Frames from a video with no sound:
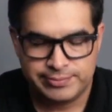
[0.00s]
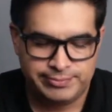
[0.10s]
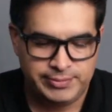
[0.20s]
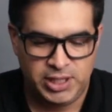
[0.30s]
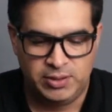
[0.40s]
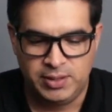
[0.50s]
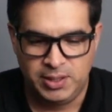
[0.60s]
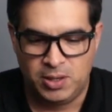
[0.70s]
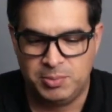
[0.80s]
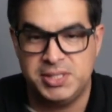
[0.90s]
the
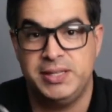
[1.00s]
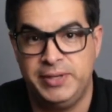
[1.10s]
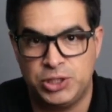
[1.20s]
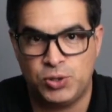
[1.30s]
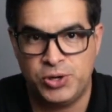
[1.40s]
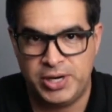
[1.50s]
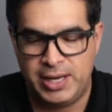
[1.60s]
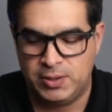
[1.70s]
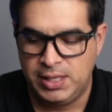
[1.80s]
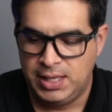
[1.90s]
arm was even shorter
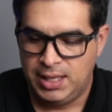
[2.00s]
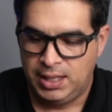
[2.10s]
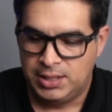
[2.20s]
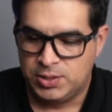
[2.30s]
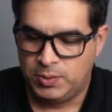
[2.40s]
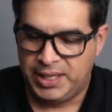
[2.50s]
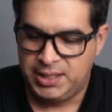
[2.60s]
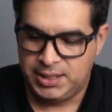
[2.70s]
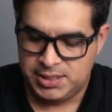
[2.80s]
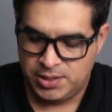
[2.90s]
now. So what I did is